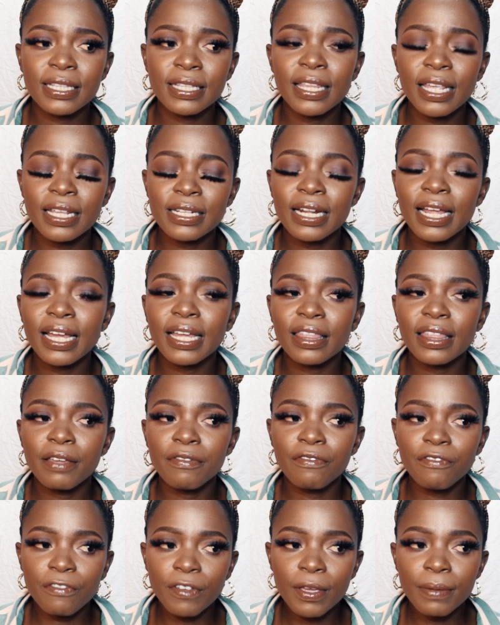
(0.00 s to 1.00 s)
There's like the
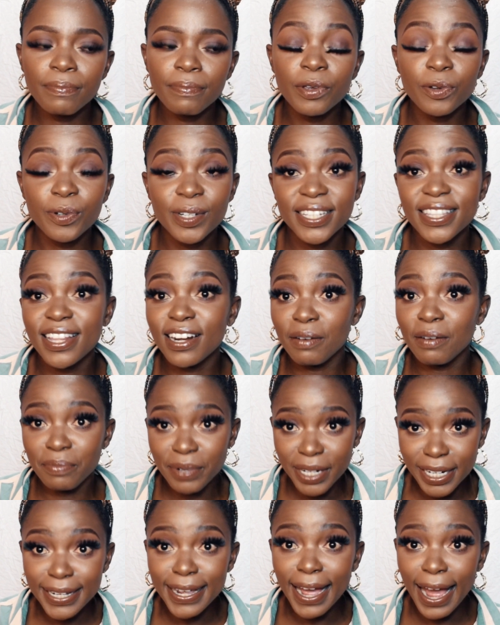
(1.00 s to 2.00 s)
V Beauty that I'm
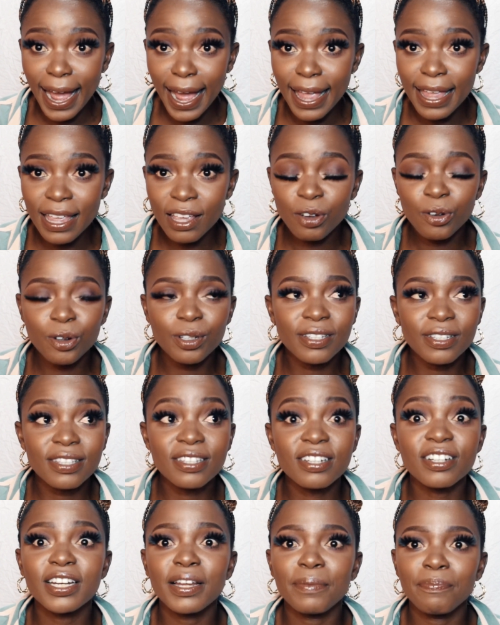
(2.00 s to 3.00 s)
really eyeing, because
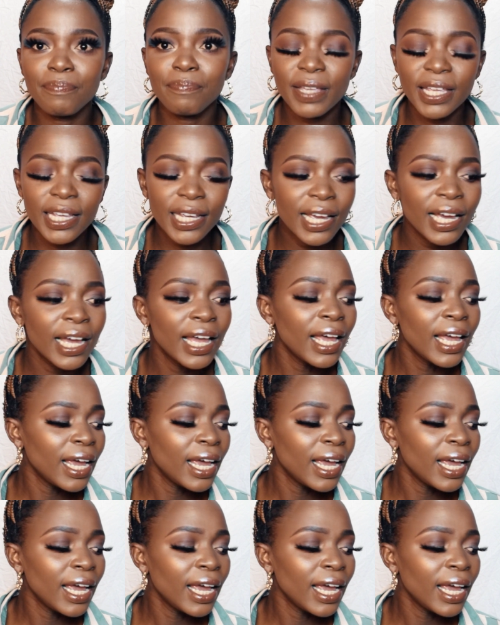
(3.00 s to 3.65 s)
it's really big.